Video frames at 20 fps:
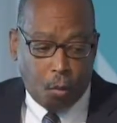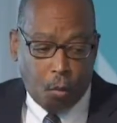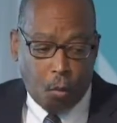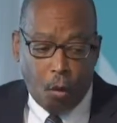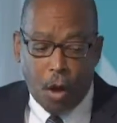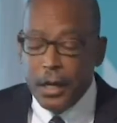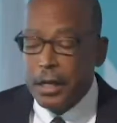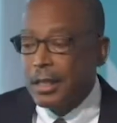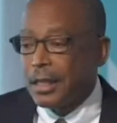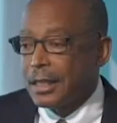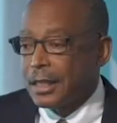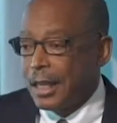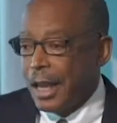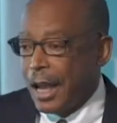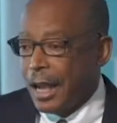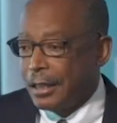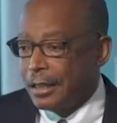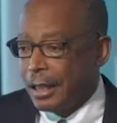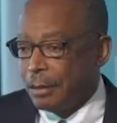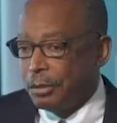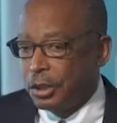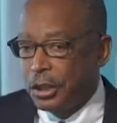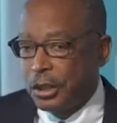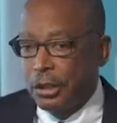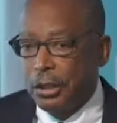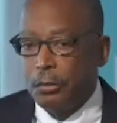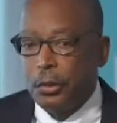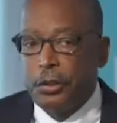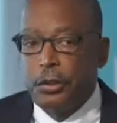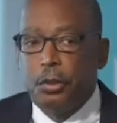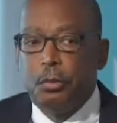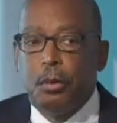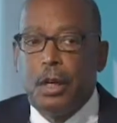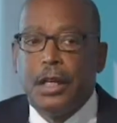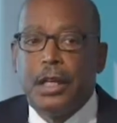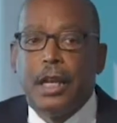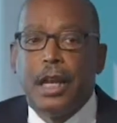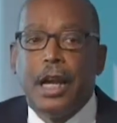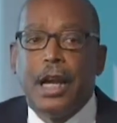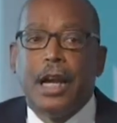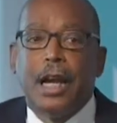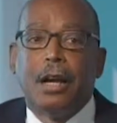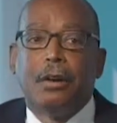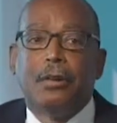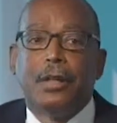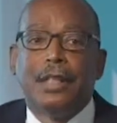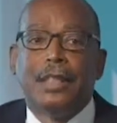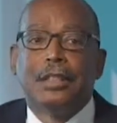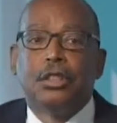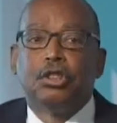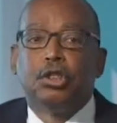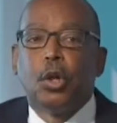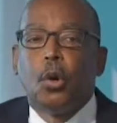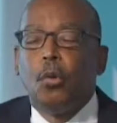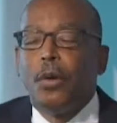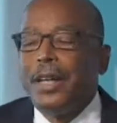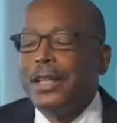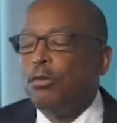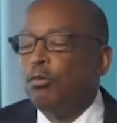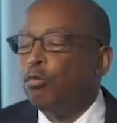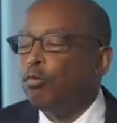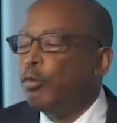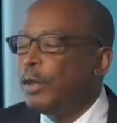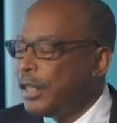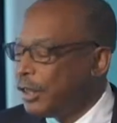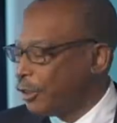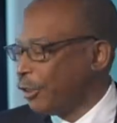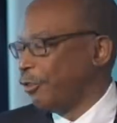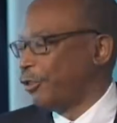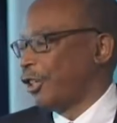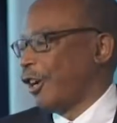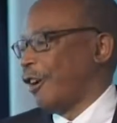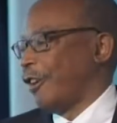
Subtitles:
One of the slides I'm sharing with you right now is showing research